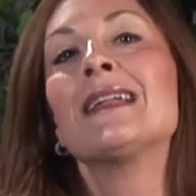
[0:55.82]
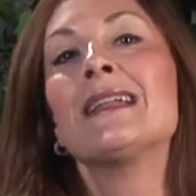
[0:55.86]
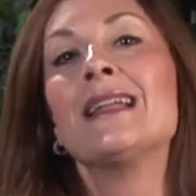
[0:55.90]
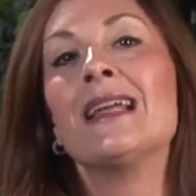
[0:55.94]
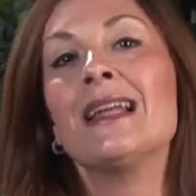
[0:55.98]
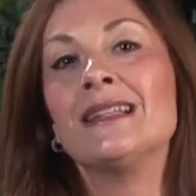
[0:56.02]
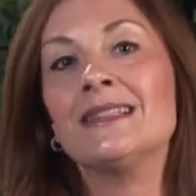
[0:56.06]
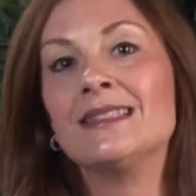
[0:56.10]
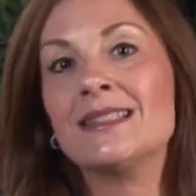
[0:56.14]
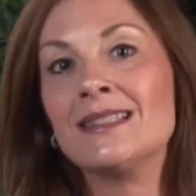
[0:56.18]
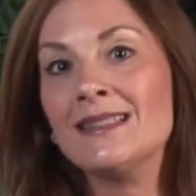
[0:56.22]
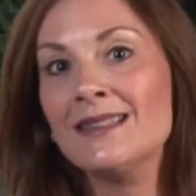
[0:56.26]

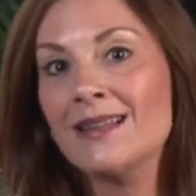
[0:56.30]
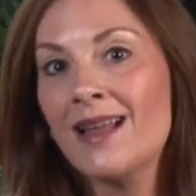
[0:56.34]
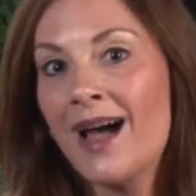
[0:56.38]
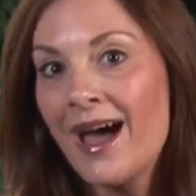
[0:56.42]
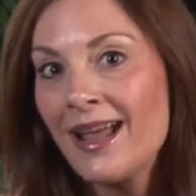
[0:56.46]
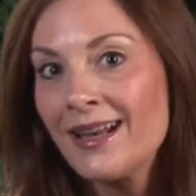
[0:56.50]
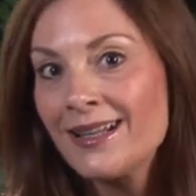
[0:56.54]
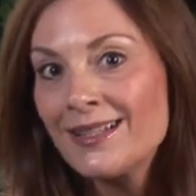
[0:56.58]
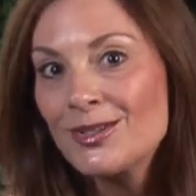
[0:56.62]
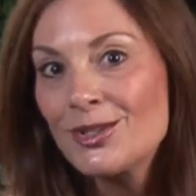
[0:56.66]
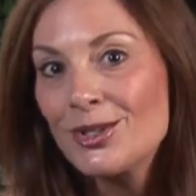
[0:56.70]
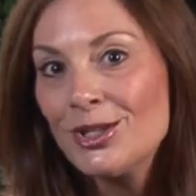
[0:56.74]
it's
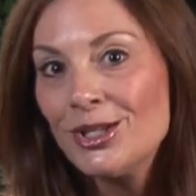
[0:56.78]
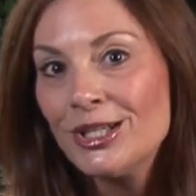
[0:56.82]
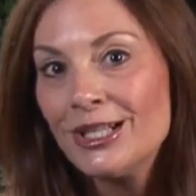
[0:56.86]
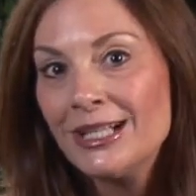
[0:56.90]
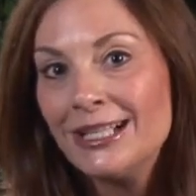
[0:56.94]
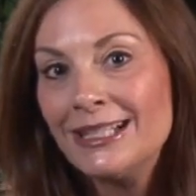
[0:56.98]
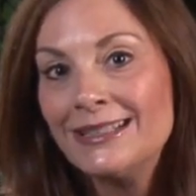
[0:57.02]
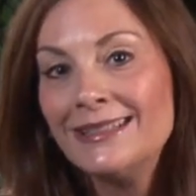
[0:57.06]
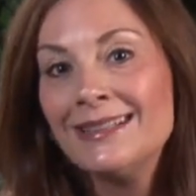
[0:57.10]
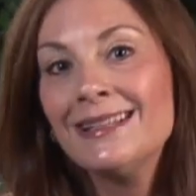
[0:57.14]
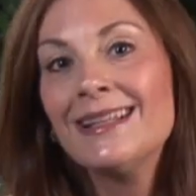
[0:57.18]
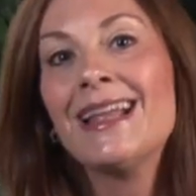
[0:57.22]
not as
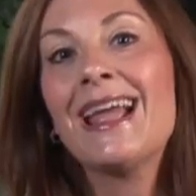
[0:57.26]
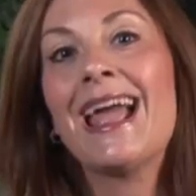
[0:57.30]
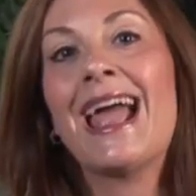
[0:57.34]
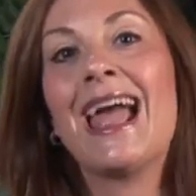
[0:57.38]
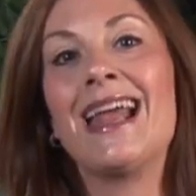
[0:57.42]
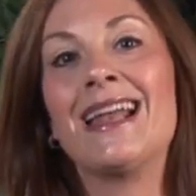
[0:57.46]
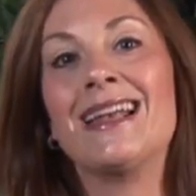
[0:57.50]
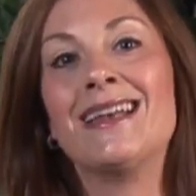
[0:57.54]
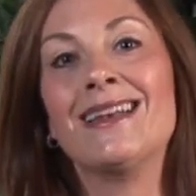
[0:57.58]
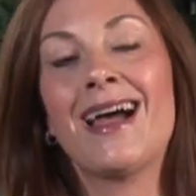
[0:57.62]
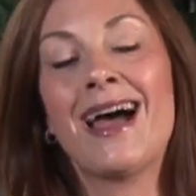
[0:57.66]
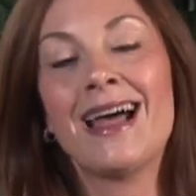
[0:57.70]
good
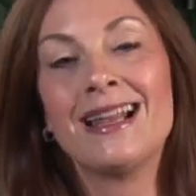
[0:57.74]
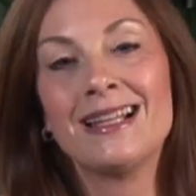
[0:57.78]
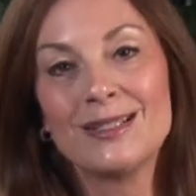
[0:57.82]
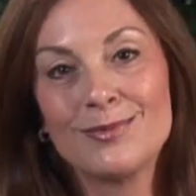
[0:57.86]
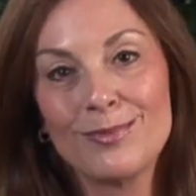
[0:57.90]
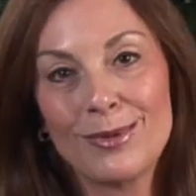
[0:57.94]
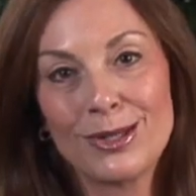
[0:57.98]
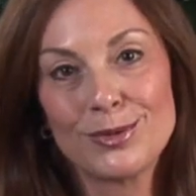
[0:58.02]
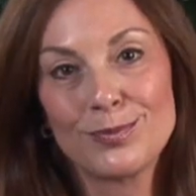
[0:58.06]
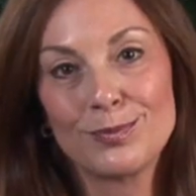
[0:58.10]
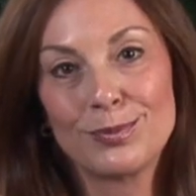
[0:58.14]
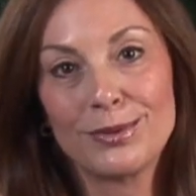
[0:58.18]
and not as
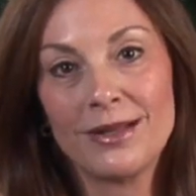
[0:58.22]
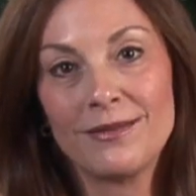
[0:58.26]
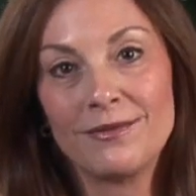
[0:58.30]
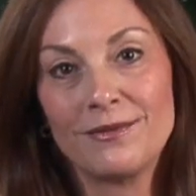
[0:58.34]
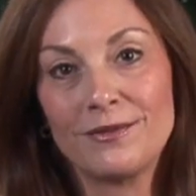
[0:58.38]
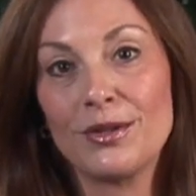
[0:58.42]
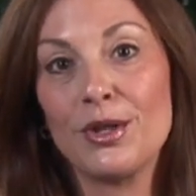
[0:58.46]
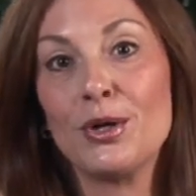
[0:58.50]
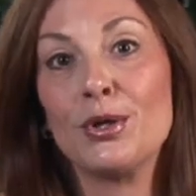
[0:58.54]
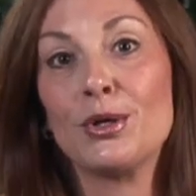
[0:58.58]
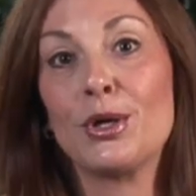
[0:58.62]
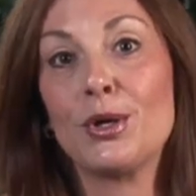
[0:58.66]
much blood
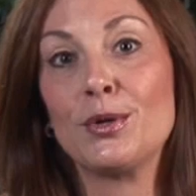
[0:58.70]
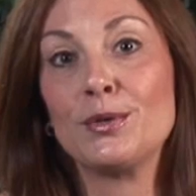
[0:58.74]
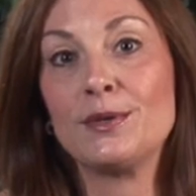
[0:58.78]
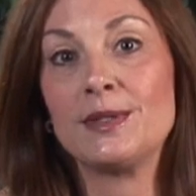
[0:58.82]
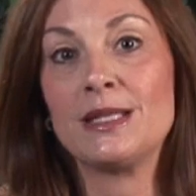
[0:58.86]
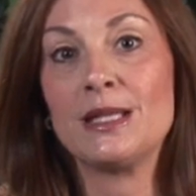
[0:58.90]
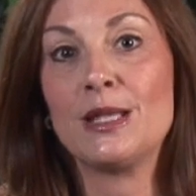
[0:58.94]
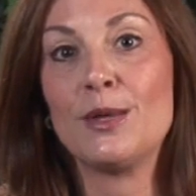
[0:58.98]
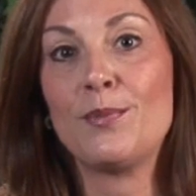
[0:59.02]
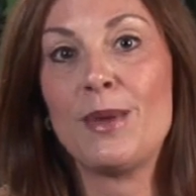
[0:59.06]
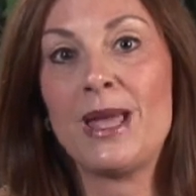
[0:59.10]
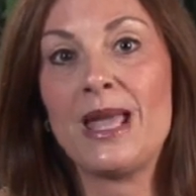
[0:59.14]
flow goes
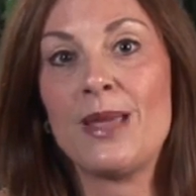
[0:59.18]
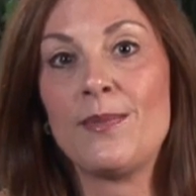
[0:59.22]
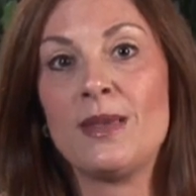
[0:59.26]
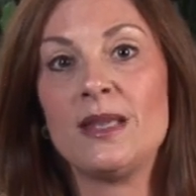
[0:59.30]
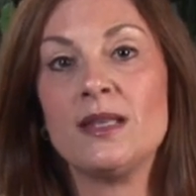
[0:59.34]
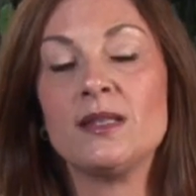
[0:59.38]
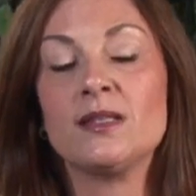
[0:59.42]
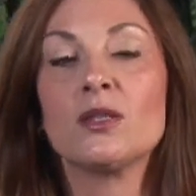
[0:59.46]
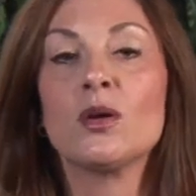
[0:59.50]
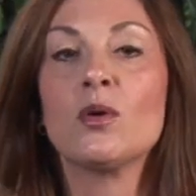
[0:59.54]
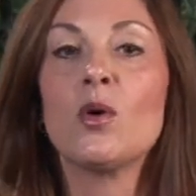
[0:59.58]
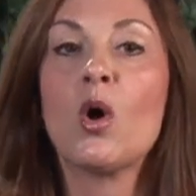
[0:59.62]
to the
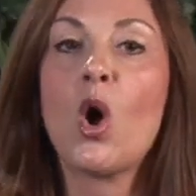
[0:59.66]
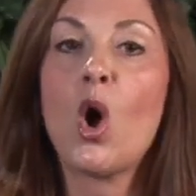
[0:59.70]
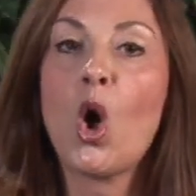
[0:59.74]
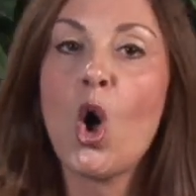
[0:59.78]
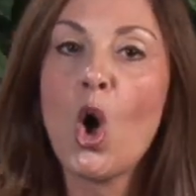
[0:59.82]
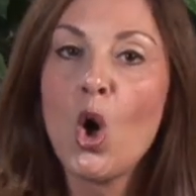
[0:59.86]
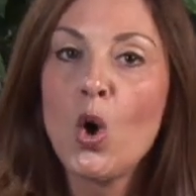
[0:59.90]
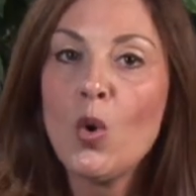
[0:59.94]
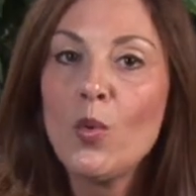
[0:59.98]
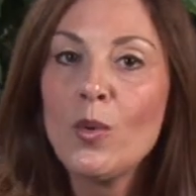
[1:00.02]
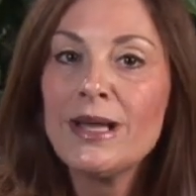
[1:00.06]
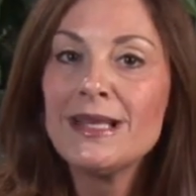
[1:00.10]
baby. So
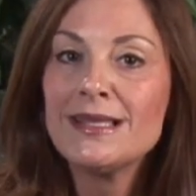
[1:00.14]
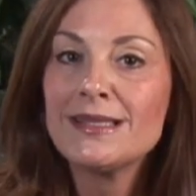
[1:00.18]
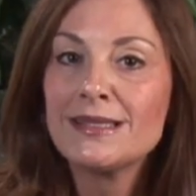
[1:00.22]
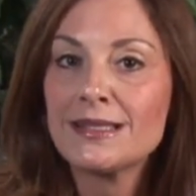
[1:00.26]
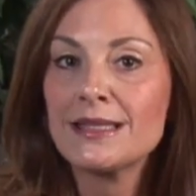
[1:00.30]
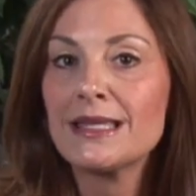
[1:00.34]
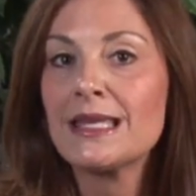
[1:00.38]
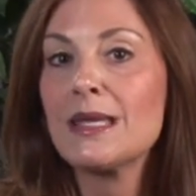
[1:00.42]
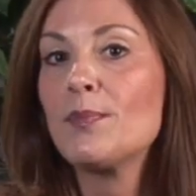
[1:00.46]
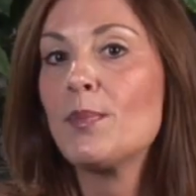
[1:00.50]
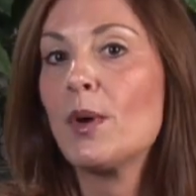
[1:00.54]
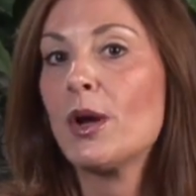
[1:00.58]
always
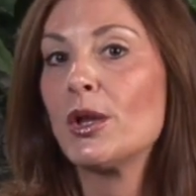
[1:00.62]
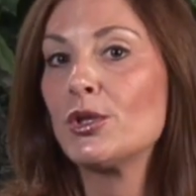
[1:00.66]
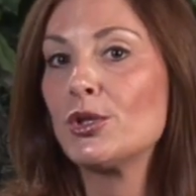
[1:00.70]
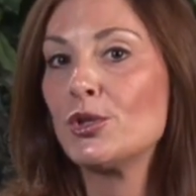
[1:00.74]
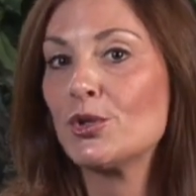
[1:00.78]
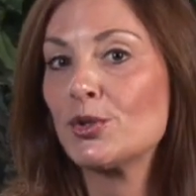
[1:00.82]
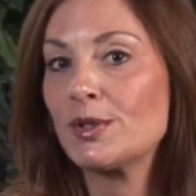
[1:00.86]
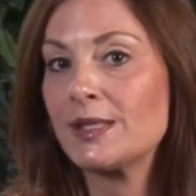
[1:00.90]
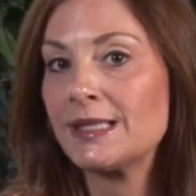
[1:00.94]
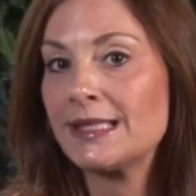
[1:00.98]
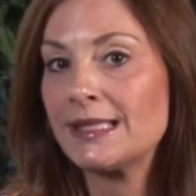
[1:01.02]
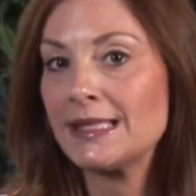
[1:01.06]
sleep on
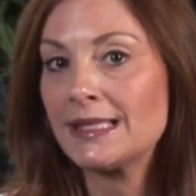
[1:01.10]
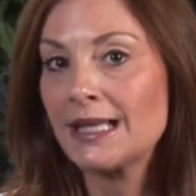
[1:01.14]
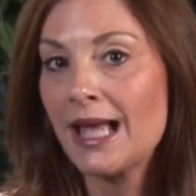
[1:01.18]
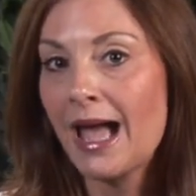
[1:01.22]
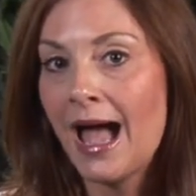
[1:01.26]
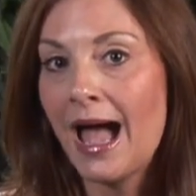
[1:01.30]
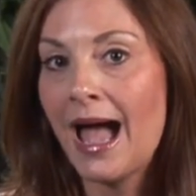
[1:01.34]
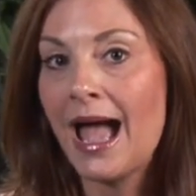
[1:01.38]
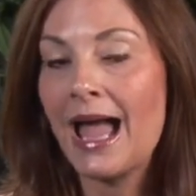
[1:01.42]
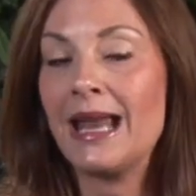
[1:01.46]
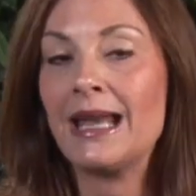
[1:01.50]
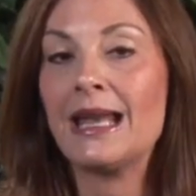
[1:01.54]
your
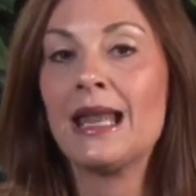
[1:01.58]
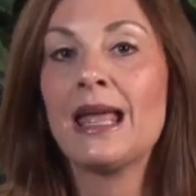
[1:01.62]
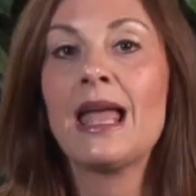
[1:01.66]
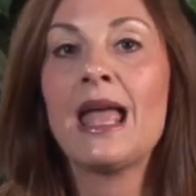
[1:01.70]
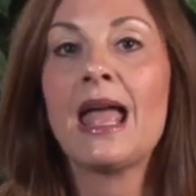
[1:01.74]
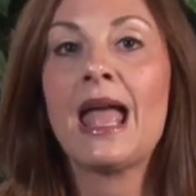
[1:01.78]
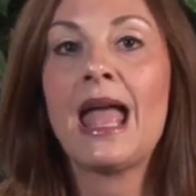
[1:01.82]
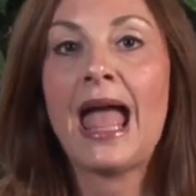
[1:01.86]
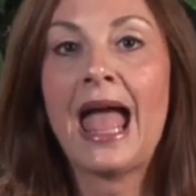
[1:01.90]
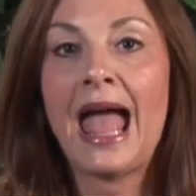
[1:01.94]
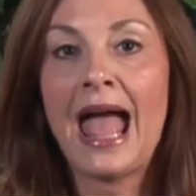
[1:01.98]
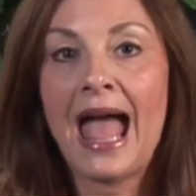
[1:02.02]
side
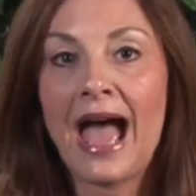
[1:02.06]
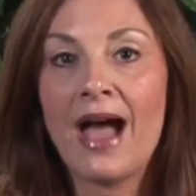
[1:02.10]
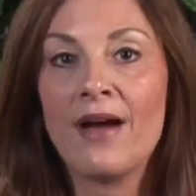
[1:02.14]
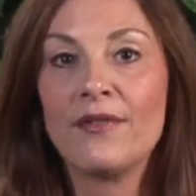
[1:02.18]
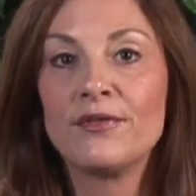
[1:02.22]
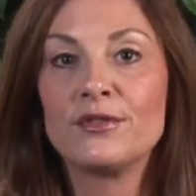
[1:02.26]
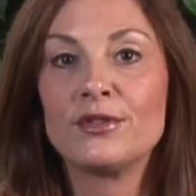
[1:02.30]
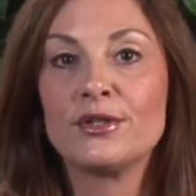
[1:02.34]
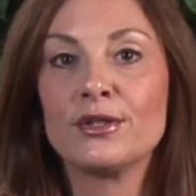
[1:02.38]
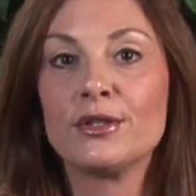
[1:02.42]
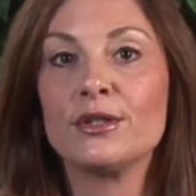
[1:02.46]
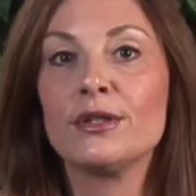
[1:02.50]

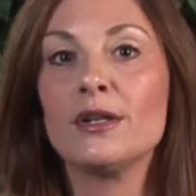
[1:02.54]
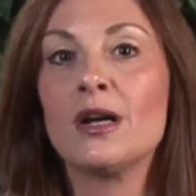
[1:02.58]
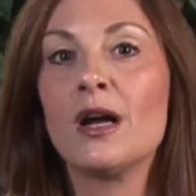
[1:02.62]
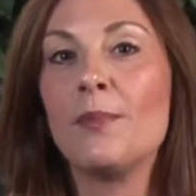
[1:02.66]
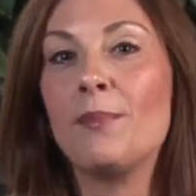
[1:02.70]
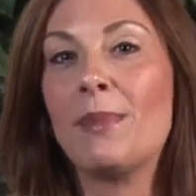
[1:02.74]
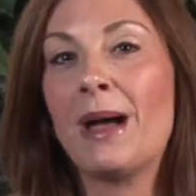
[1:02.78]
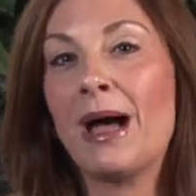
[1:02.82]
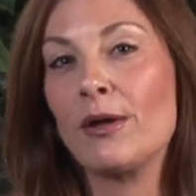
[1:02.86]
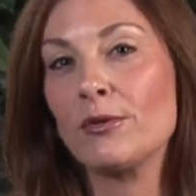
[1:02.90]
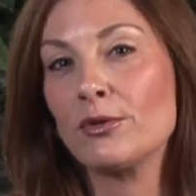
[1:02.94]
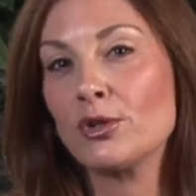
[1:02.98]
after
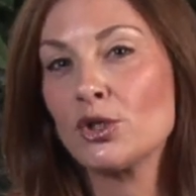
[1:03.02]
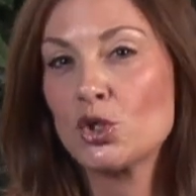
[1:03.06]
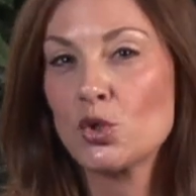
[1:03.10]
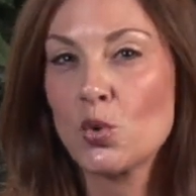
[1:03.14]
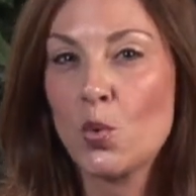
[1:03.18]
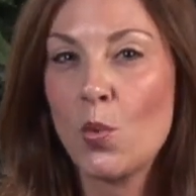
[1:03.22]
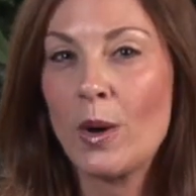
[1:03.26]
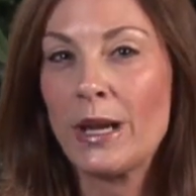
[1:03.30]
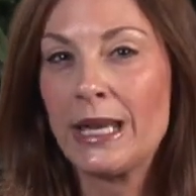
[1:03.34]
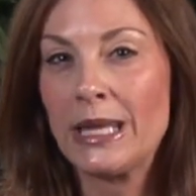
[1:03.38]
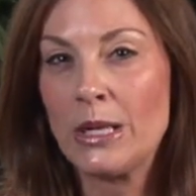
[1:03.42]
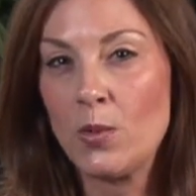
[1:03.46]
about
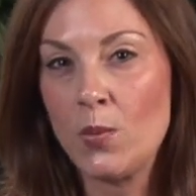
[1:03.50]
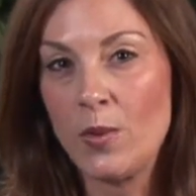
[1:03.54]
20